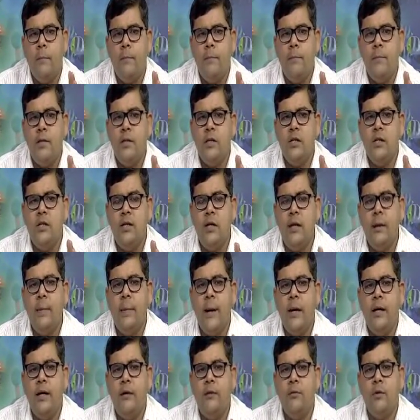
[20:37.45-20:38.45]
meaning
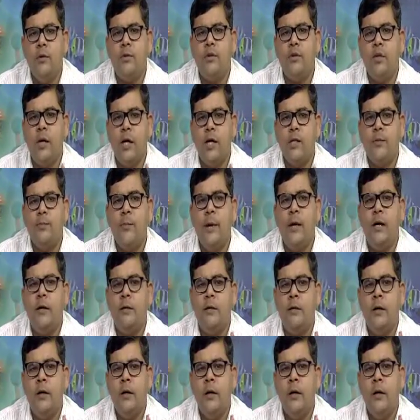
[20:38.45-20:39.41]
thereby once the husband